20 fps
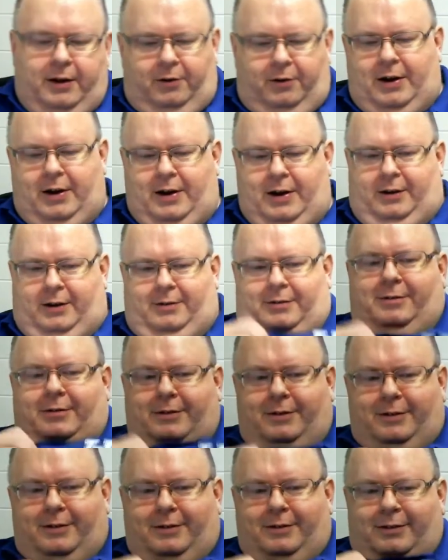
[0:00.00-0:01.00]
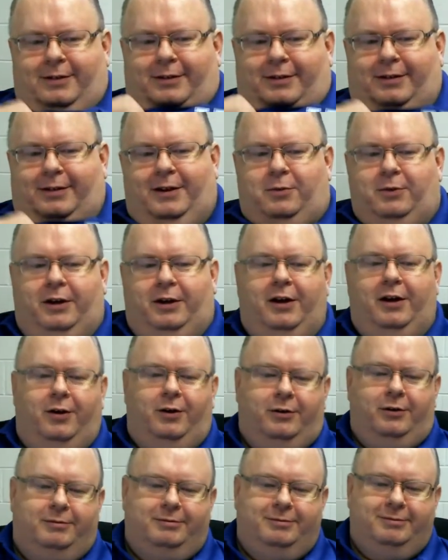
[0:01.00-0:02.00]
right. There we
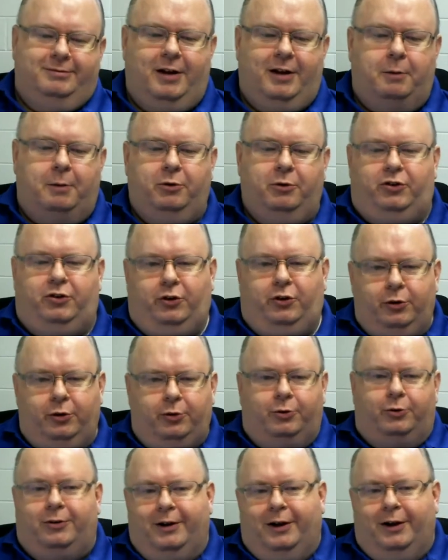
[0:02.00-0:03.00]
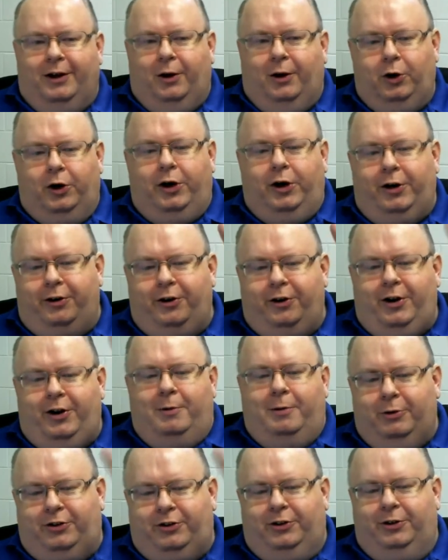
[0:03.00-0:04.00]
go. Number 2. We're
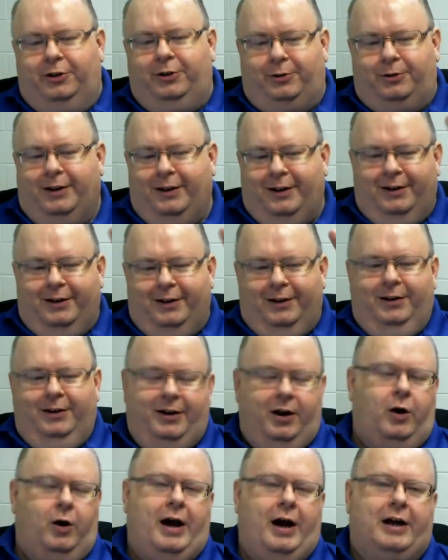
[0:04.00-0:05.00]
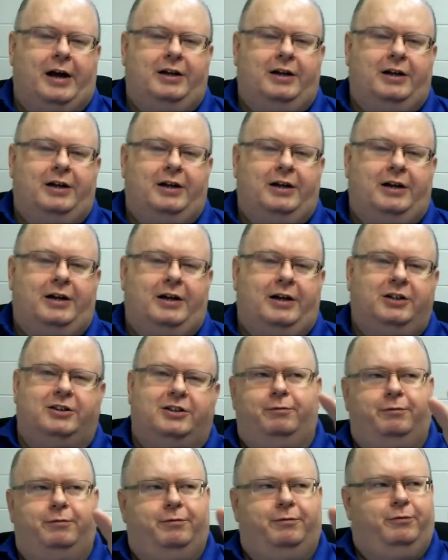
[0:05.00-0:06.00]
number 2. No, actually, we're number
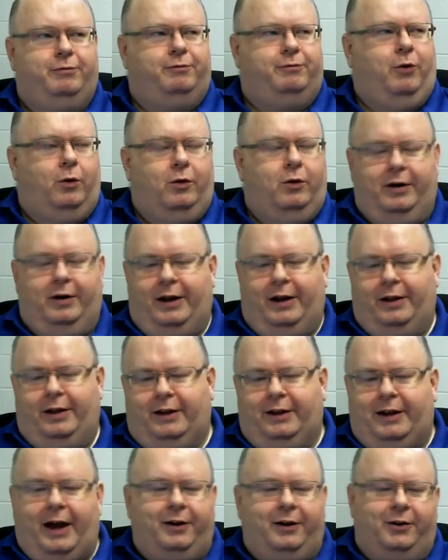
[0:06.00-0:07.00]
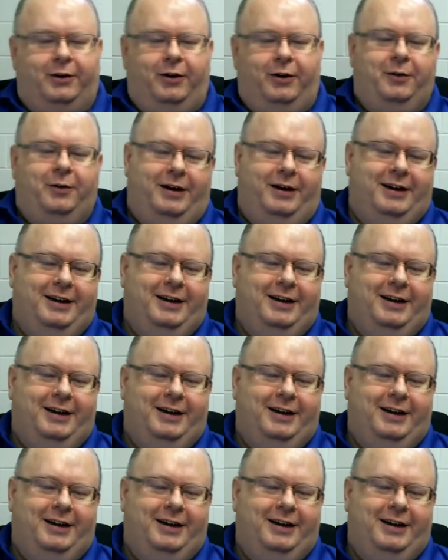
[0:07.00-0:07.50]
4, I think. I don't know. Anyway.